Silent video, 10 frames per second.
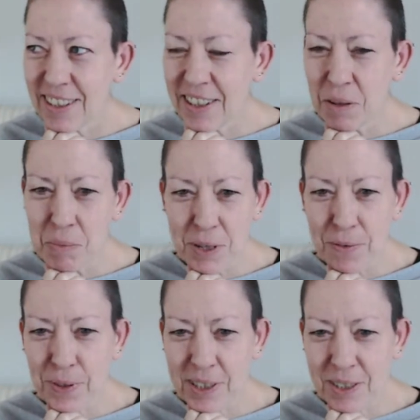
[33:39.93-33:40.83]
And then when you
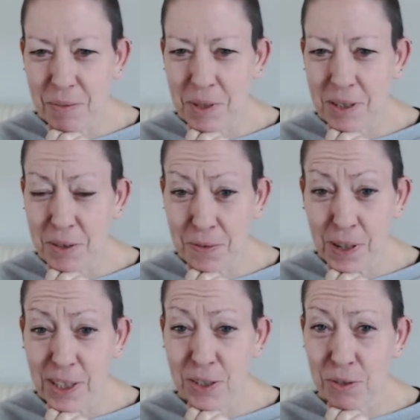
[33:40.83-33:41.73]
find something, you
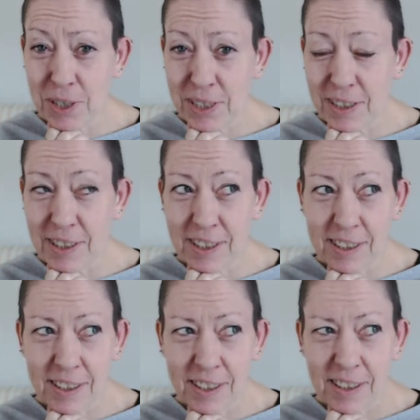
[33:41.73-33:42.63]
find treasure,
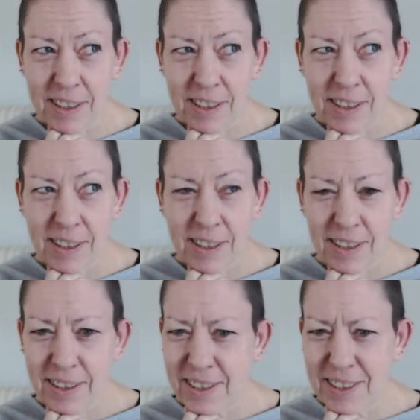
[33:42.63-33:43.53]

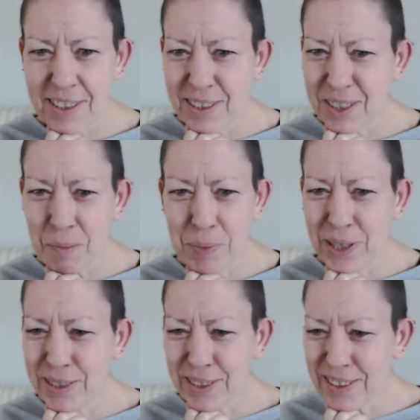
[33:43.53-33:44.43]
this is a
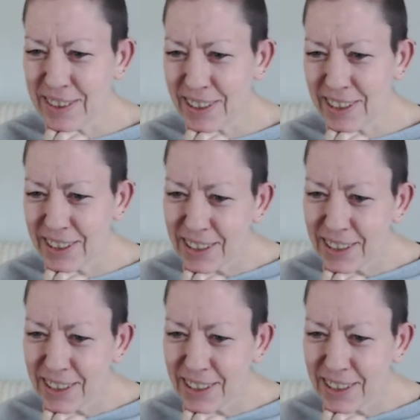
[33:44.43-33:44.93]
buzz, isn't it?